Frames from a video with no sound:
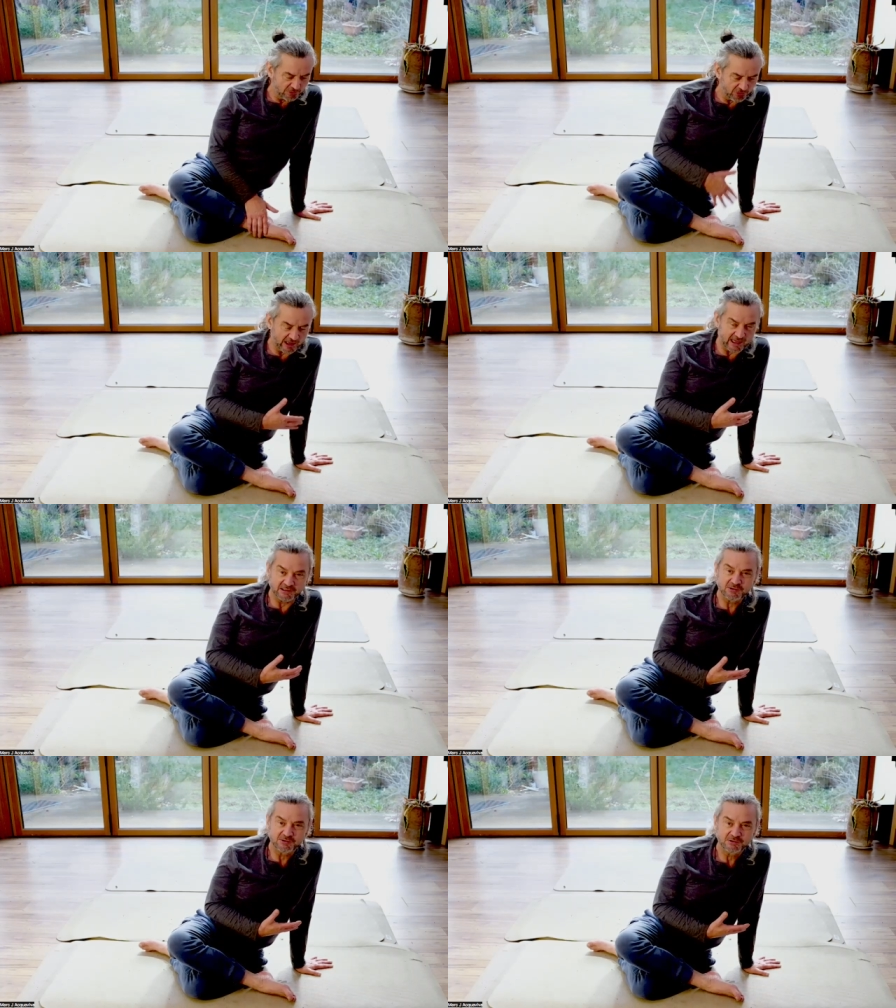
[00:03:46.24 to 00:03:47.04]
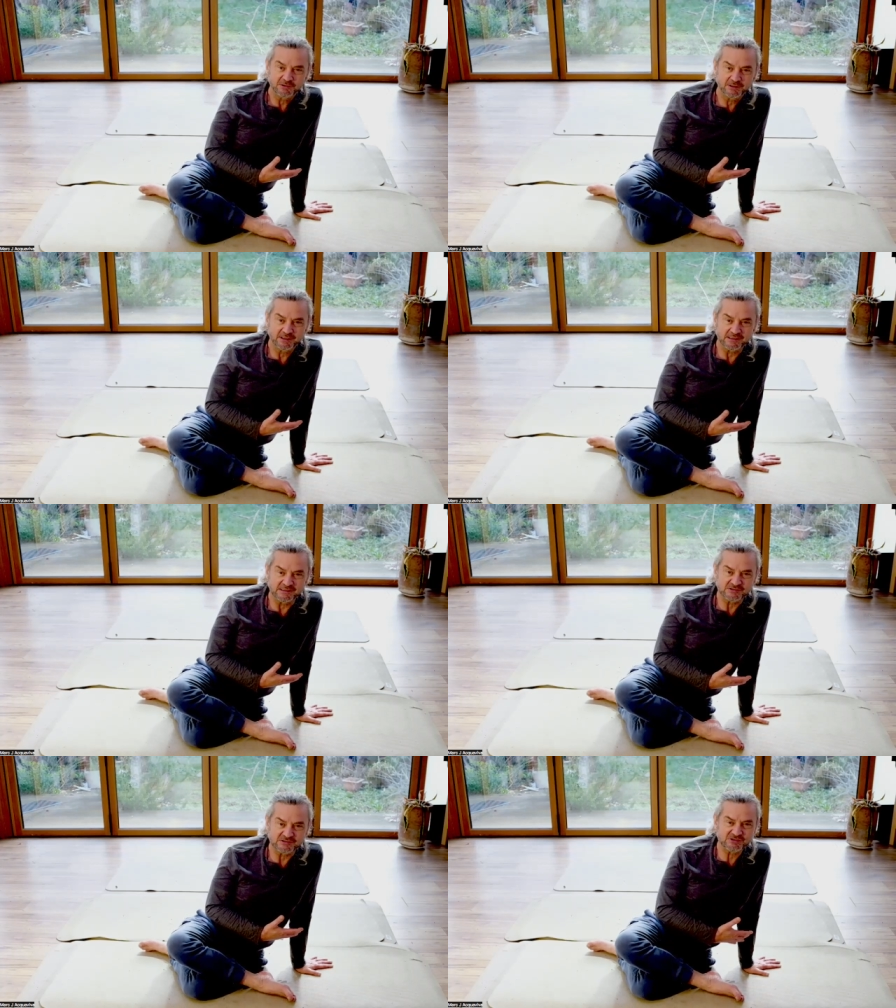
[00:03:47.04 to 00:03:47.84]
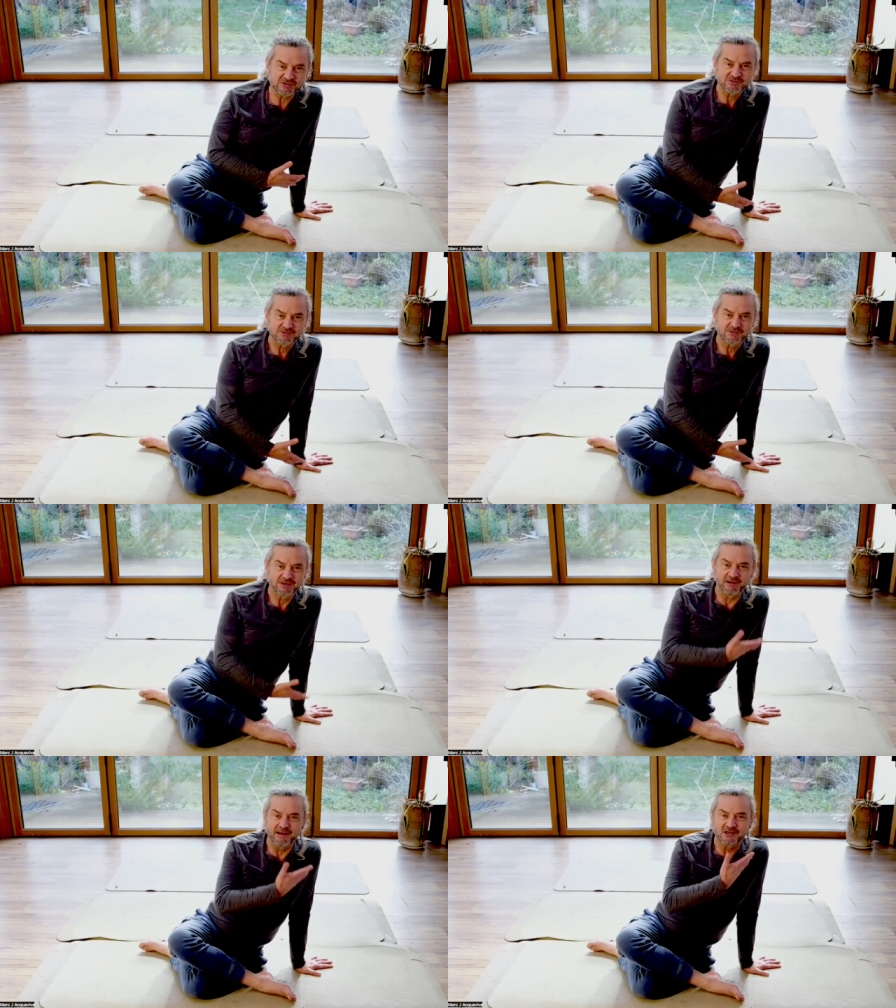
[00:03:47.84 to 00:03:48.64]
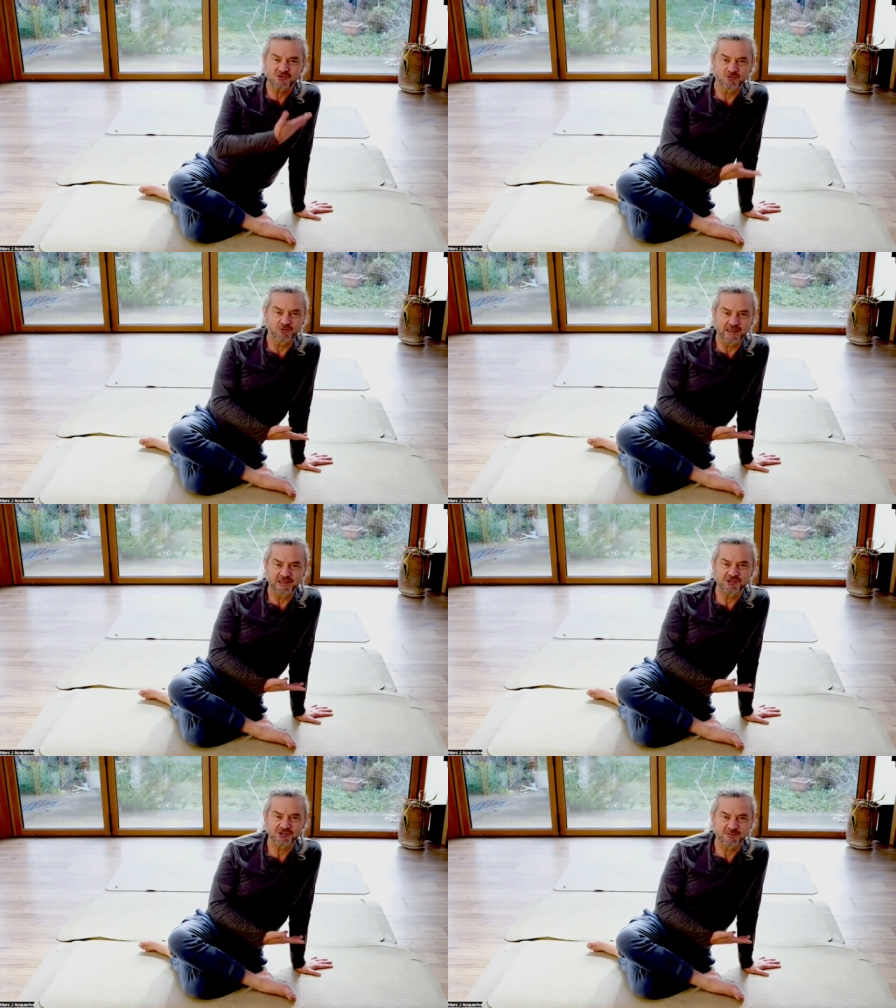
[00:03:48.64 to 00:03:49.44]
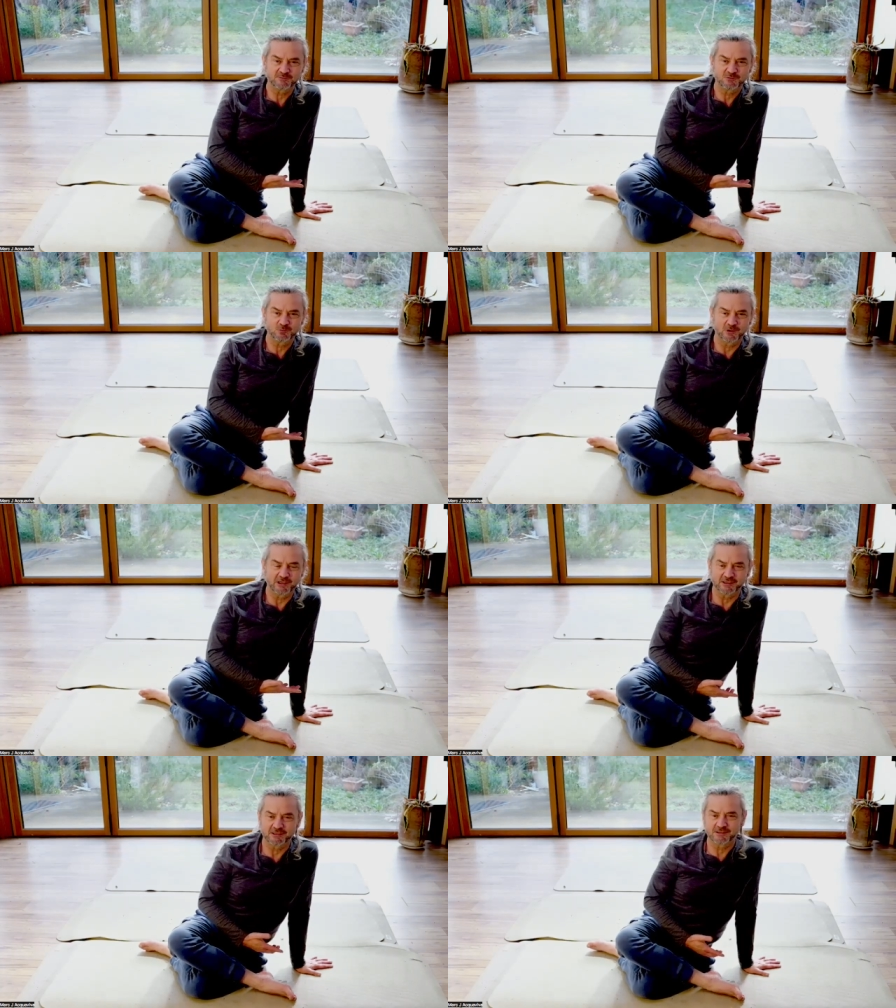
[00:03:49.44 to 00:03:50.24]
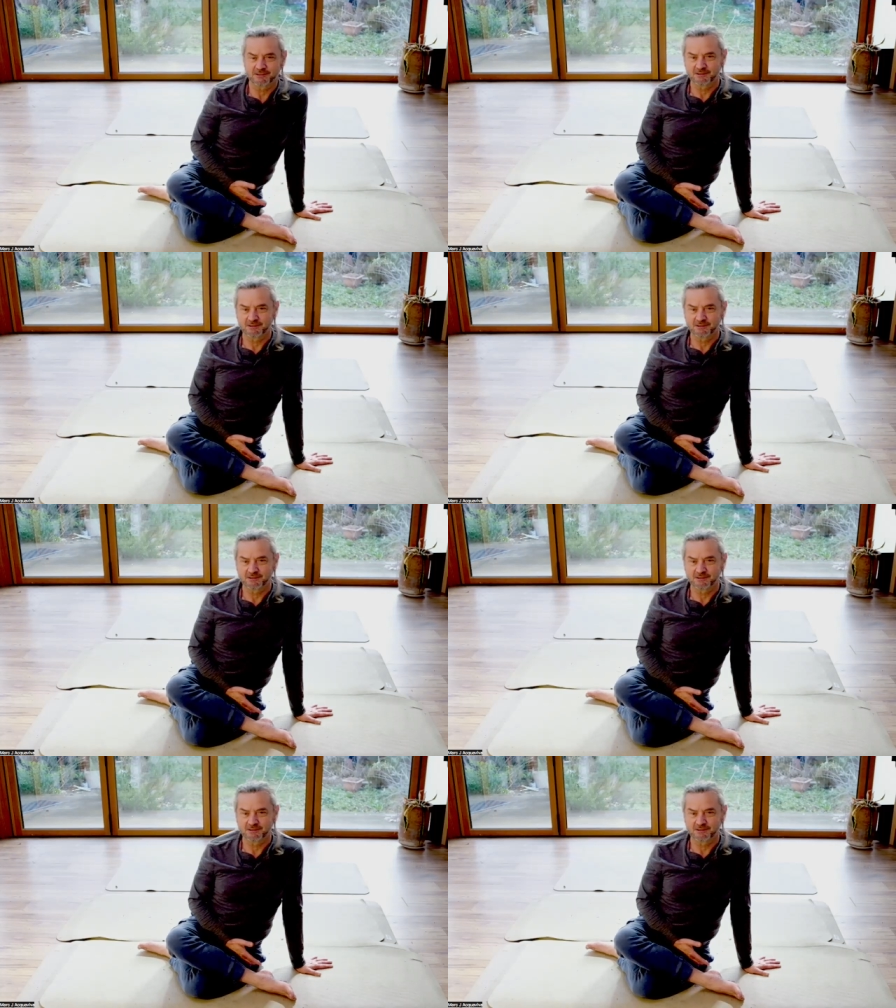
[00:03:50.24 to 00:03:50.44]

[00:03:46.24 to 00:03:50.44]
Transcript: that is a natural relationship where